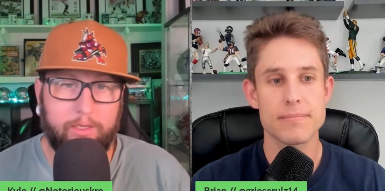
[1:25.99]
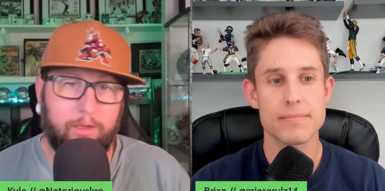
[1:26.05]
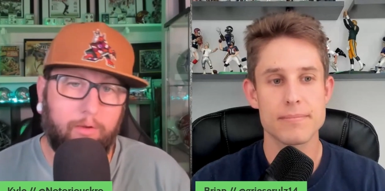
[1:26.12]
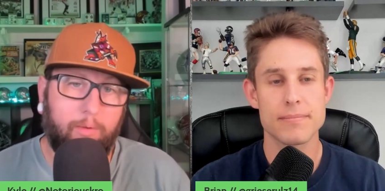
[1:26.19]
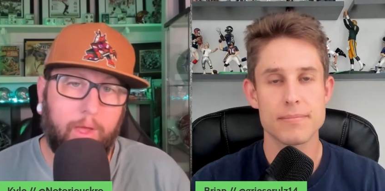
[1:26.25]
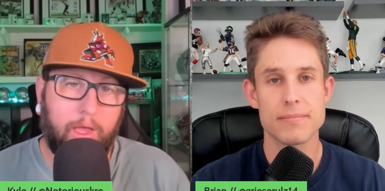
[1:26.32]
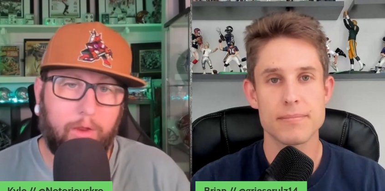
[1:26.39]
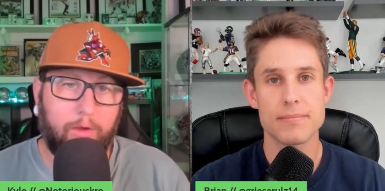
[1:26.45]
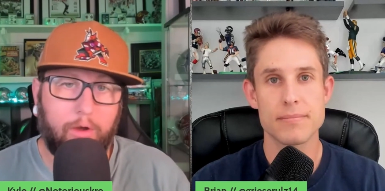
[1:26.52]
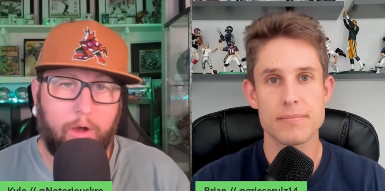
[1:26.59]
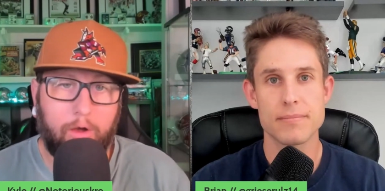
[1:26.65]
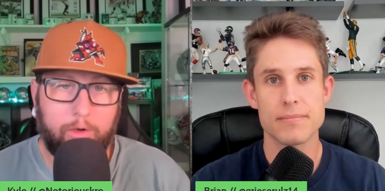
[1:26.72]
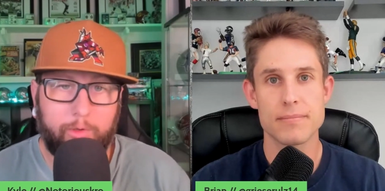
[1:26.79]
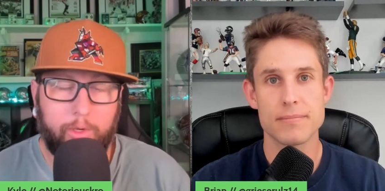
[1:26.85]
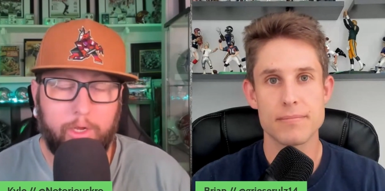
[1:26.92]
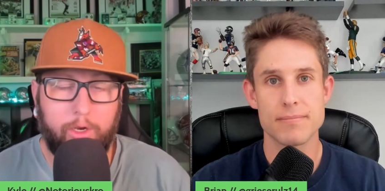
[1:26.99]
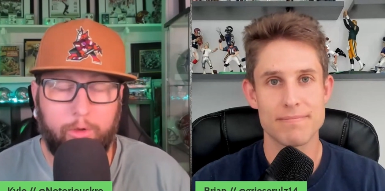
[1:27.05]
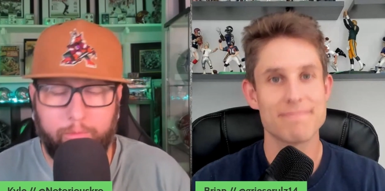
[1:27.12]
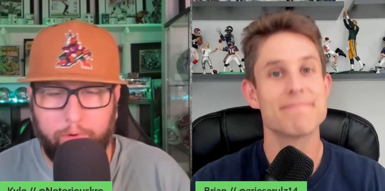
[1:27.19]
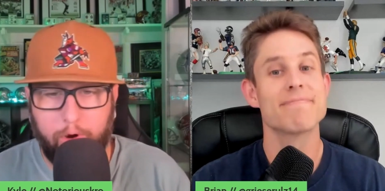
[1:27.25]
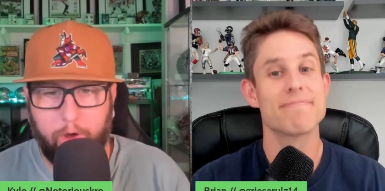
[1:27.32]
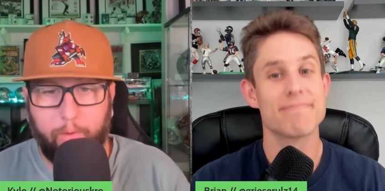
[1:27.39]
Speaker 1: so we could do college, we could do
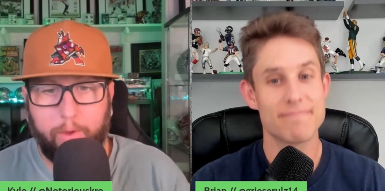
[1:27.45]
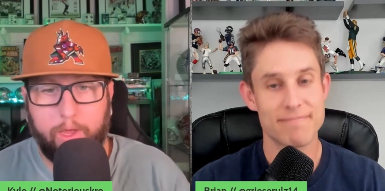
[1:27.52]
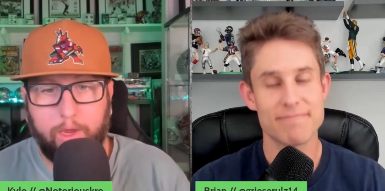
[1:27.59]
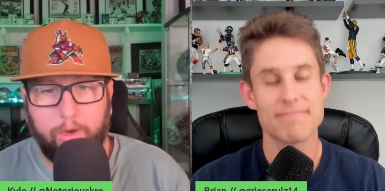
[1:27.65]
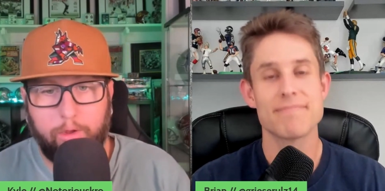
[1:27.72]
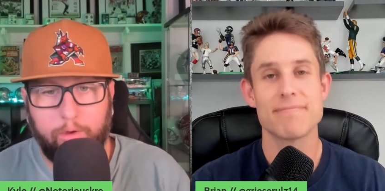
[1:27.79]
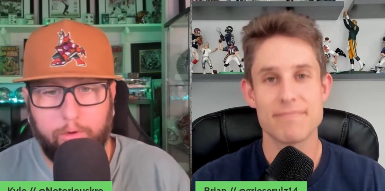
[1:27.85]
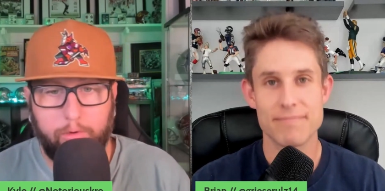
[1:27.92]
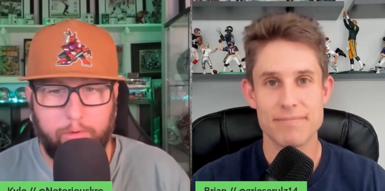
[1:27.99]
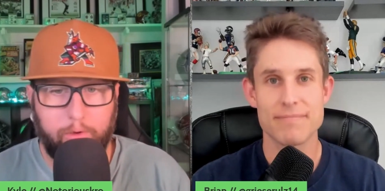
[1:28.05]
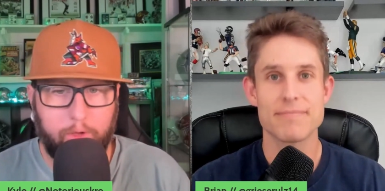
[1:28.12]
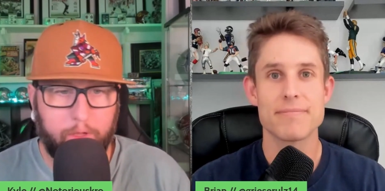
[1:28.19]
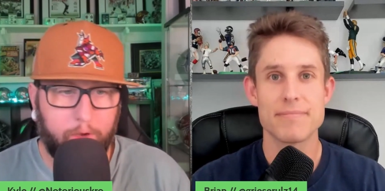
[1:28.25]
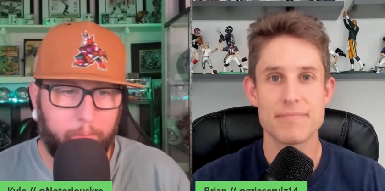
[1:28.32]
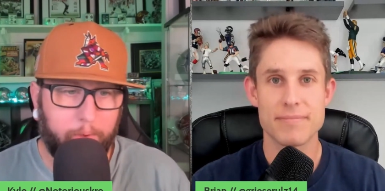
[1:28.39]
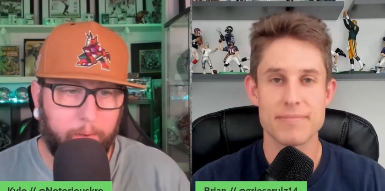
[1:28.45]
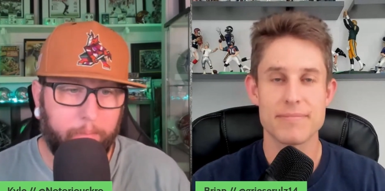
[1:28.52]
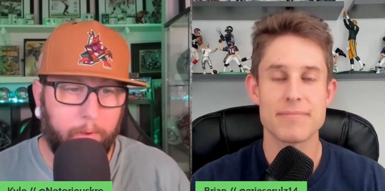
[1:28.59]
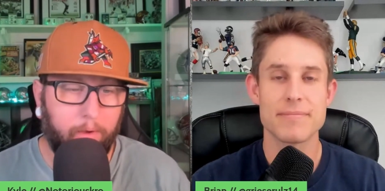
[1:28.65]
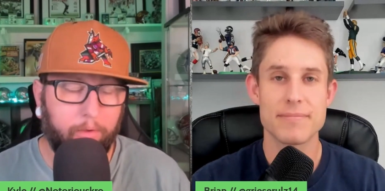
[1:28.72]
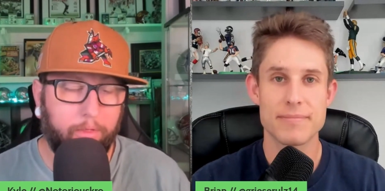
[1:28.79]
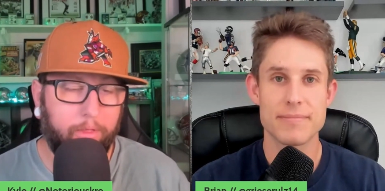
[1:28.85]
pro, we can do a little bit of
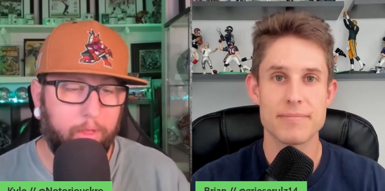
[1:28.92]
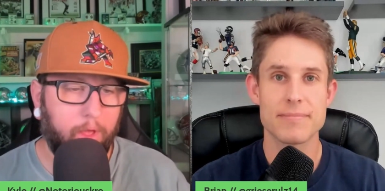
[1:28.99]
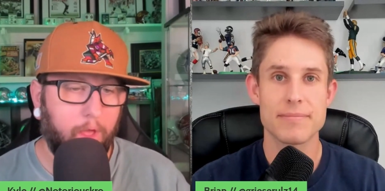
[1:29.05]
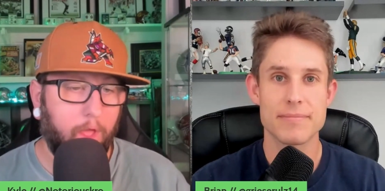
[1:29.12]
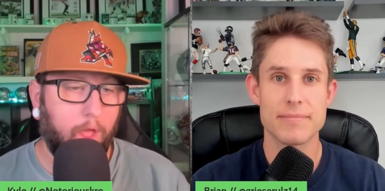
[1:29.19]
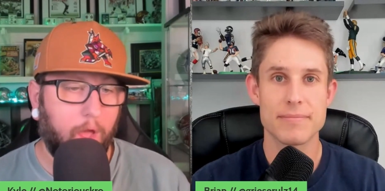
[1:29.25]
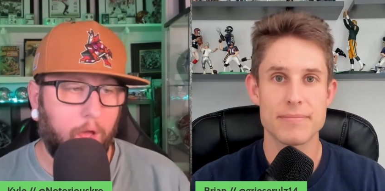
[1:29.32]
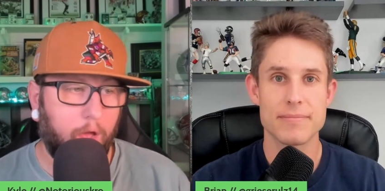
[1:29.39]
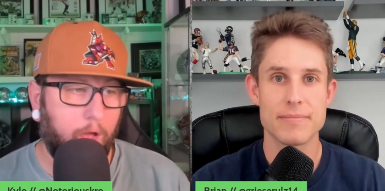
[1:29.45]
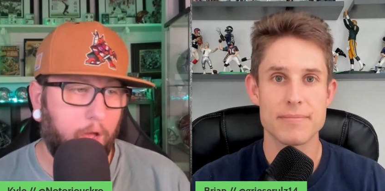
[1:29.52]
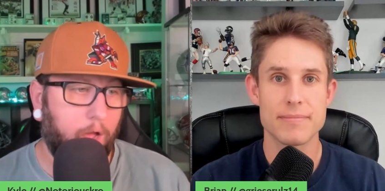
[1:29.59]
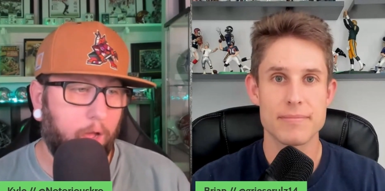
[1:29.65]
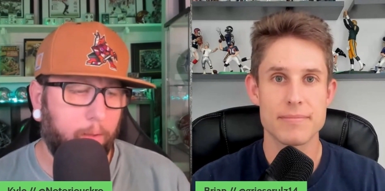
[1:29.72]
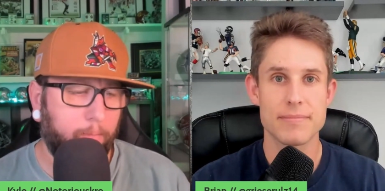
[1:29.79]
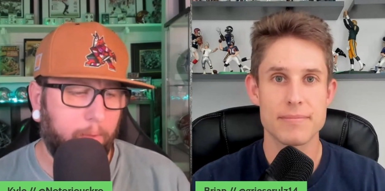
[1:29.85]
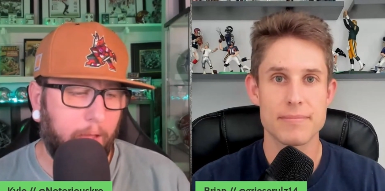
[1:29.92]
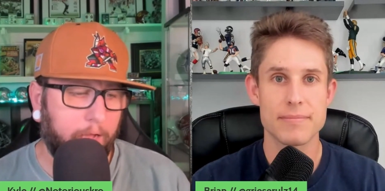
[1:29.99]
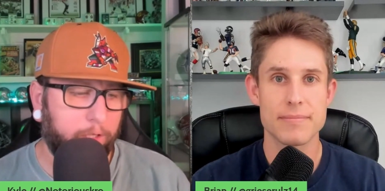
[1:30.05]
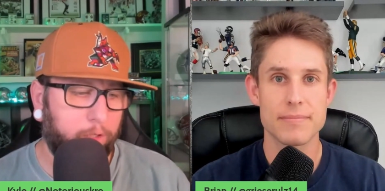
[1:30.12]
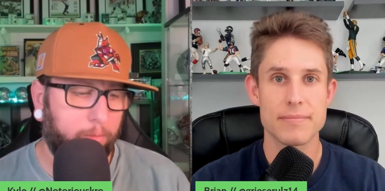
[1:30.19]
both. Um, as you